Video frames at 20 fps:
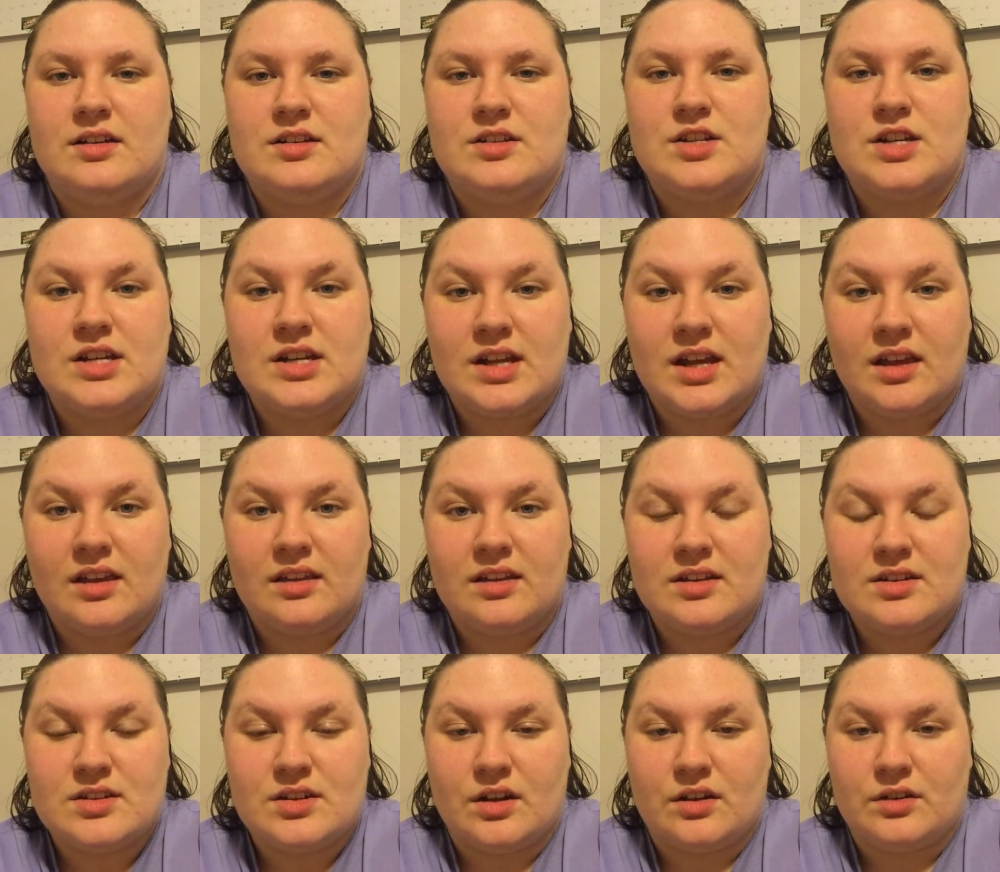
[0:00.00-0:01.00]
Gene Kelly
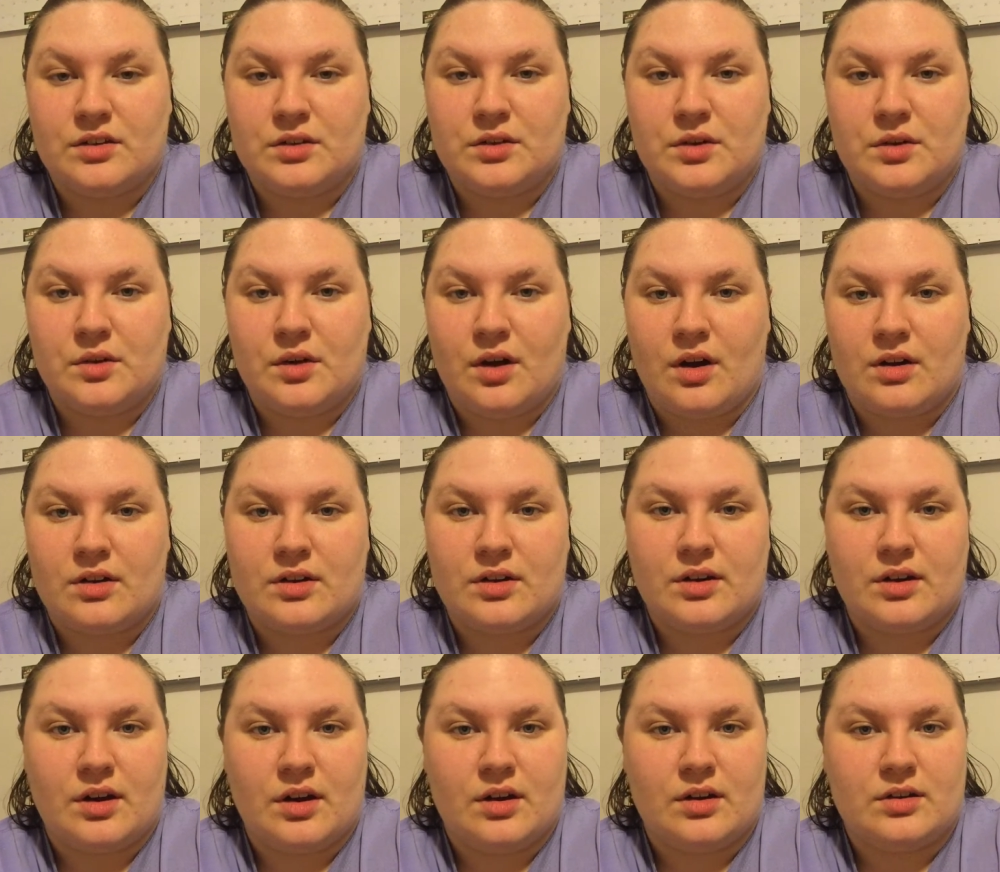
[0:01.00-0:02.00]
and Donald
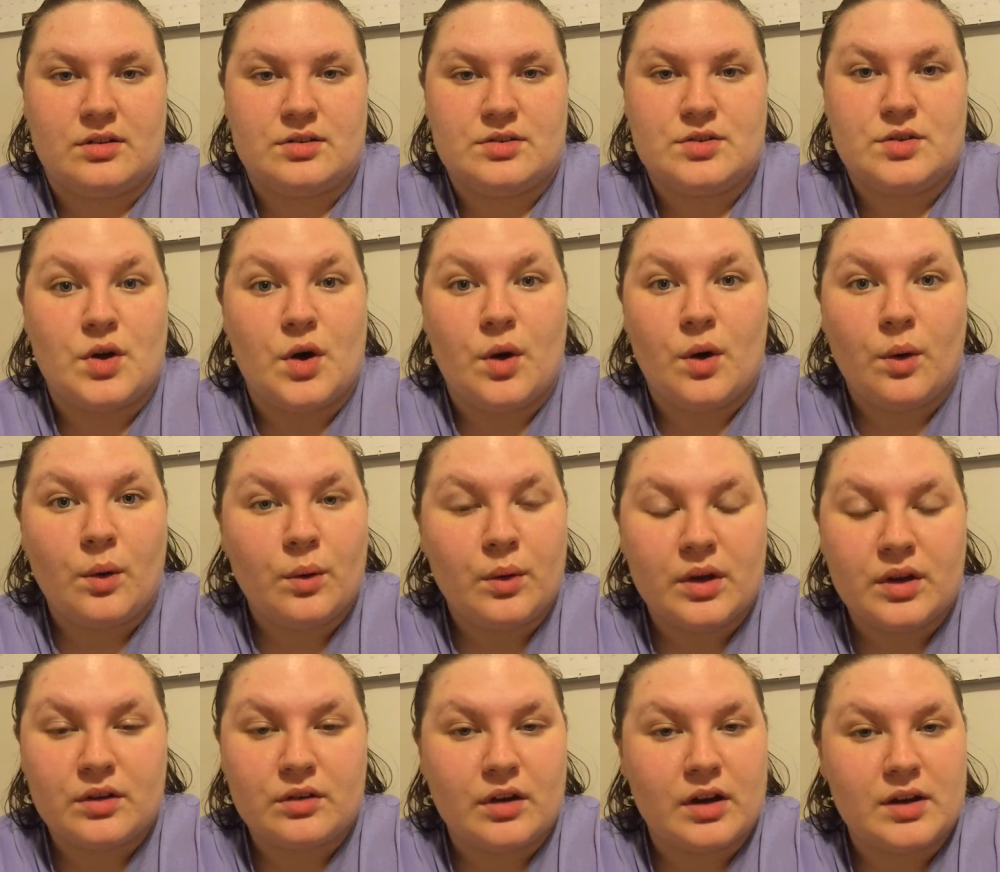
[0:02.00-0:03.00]
O'Connor were so
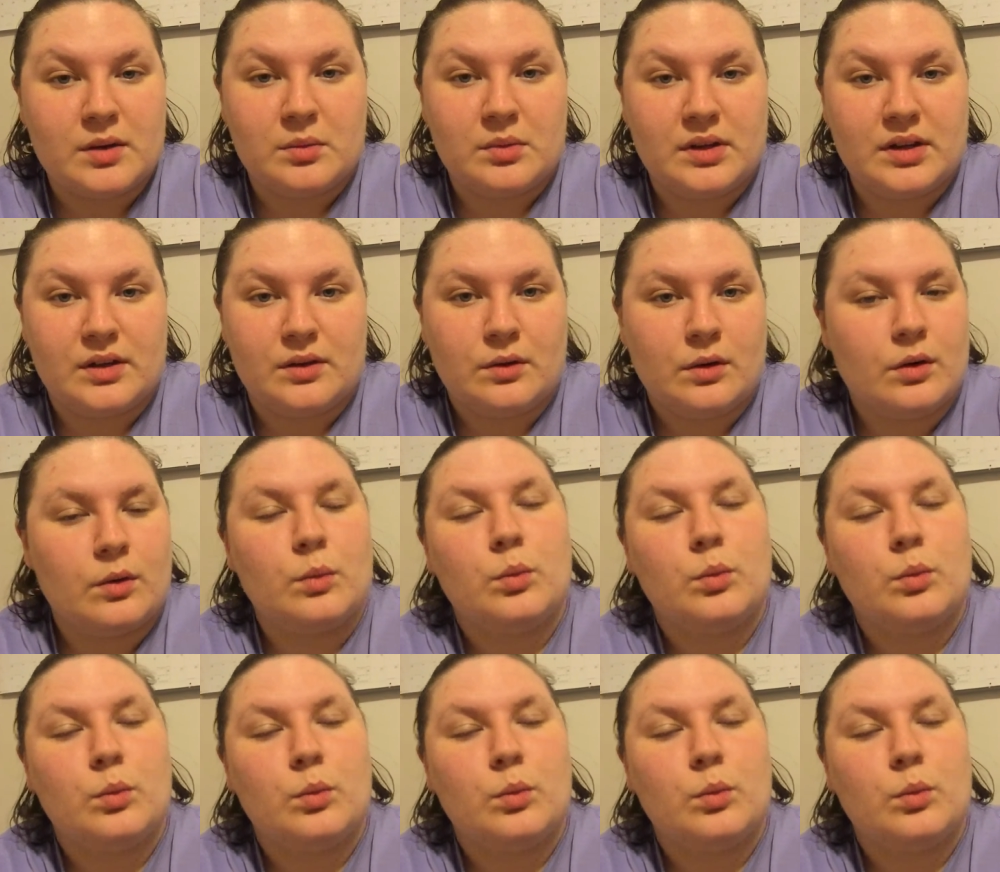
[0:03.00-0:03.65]
incredibly